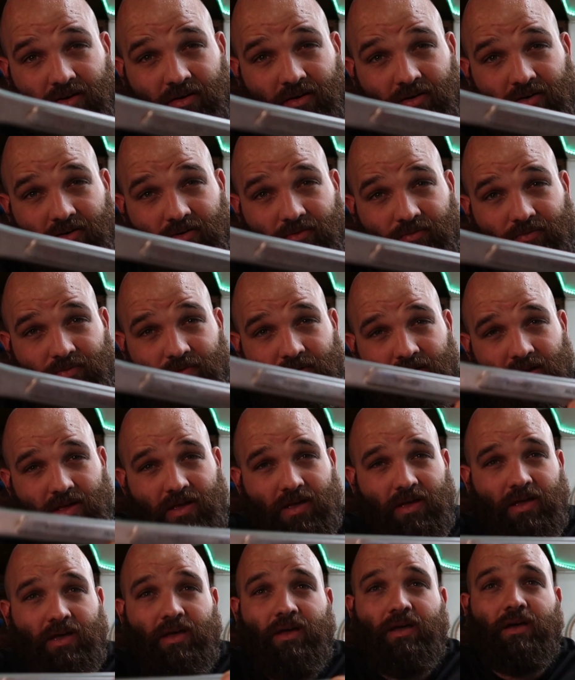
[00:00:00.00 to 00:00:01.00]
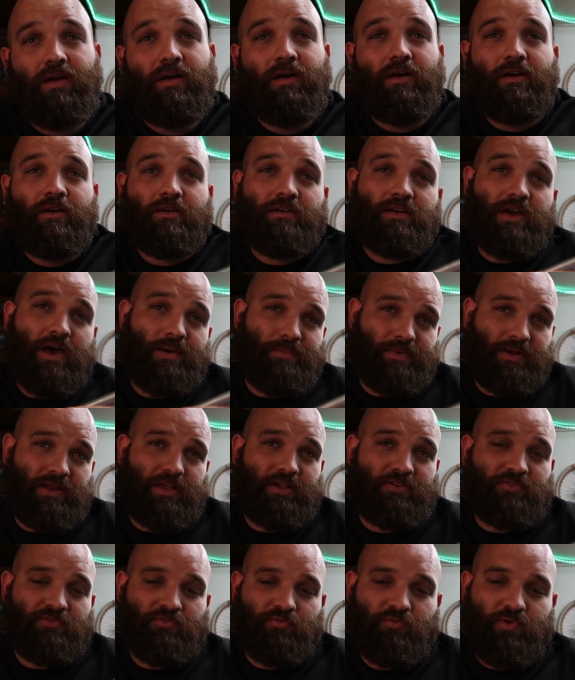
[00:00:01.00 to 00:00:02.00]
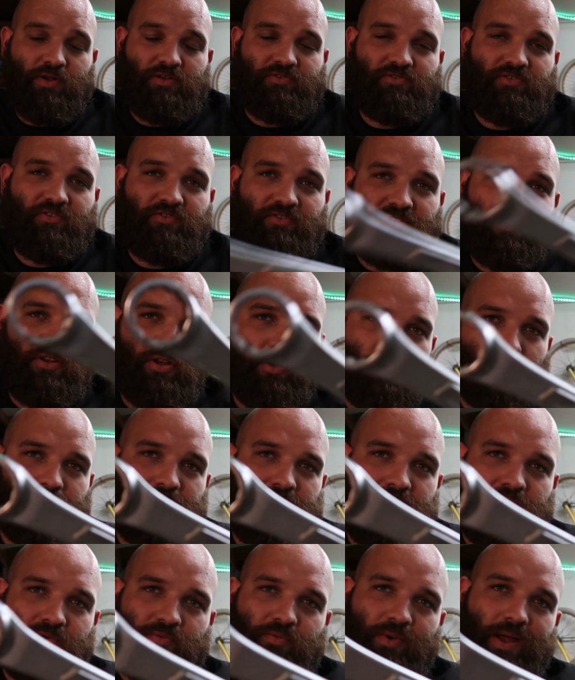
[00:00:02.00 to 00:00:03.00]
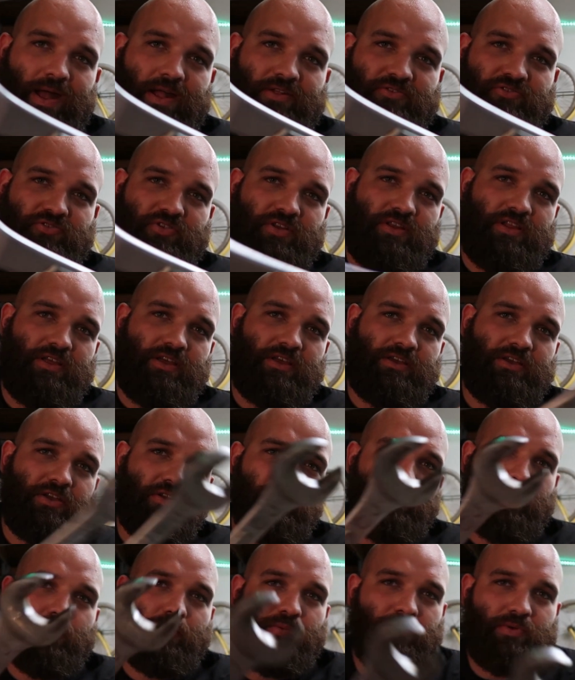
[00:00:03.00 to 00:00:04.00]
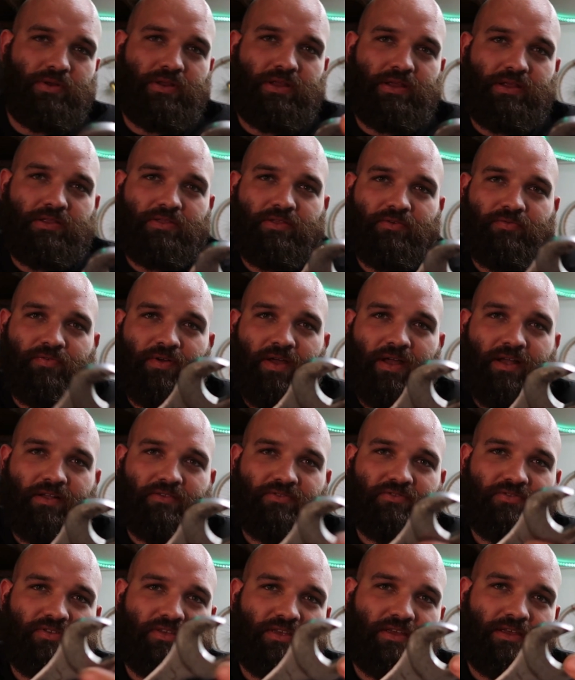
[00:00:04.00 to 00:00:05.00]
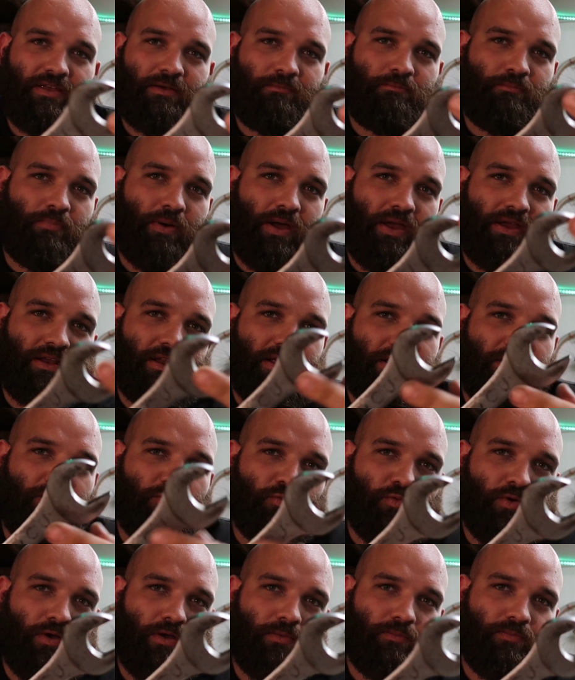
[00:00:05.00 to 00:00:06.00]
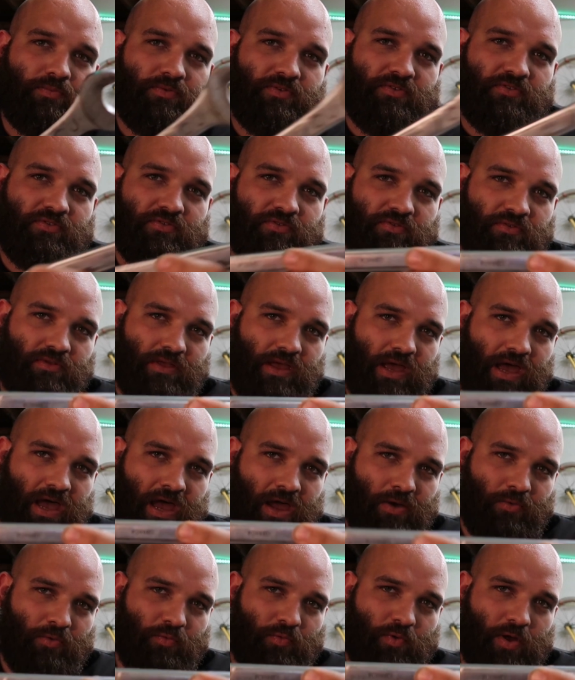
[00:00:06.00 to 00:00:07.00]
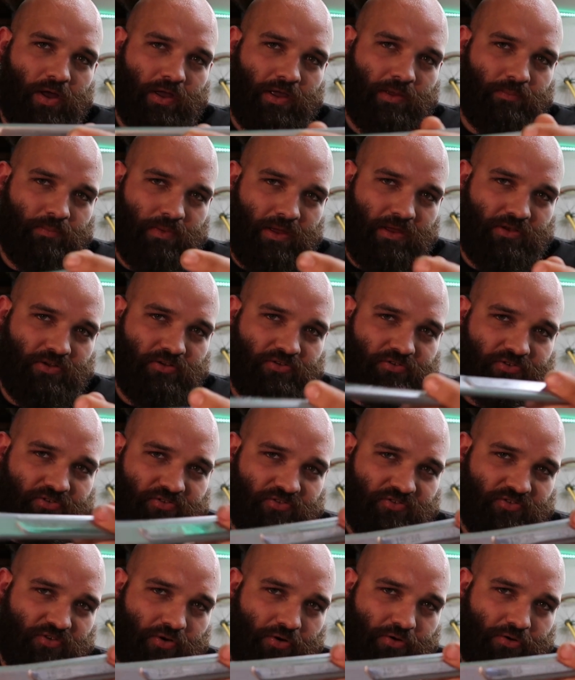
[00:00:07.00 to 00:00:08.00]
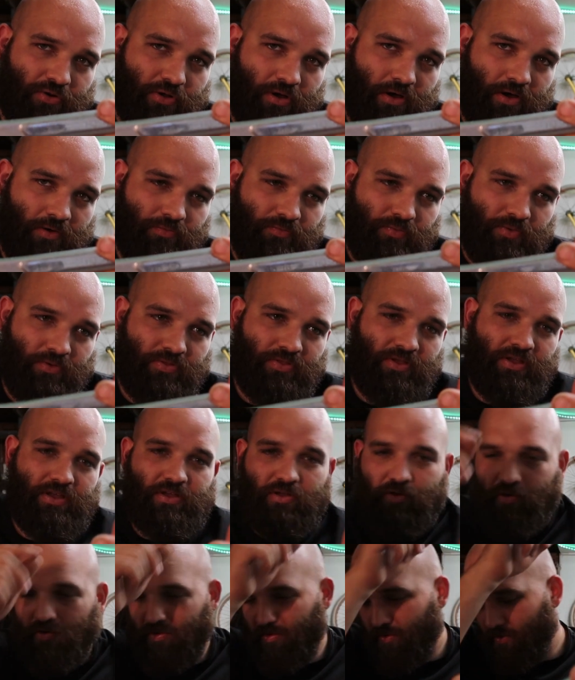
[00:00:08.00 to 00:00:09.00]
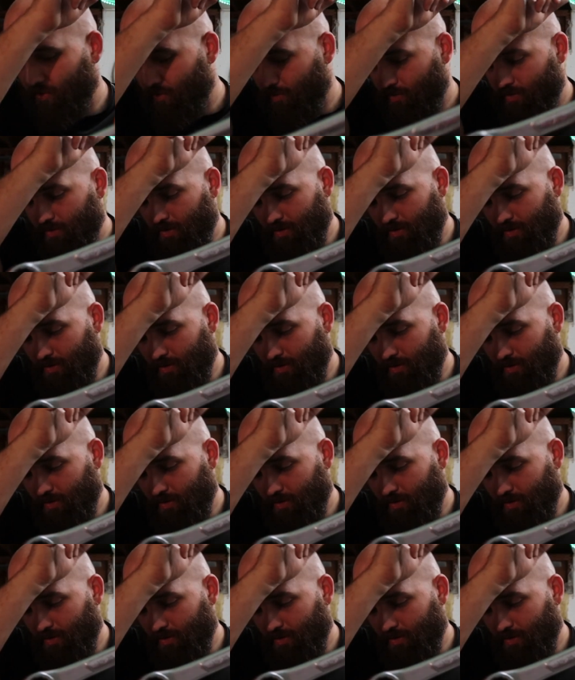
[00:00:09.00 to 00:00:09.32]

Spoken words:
of combination wrenches. You don't need ratcheting, you don't need the fancy bitey grips. I would recommend you just start off with a good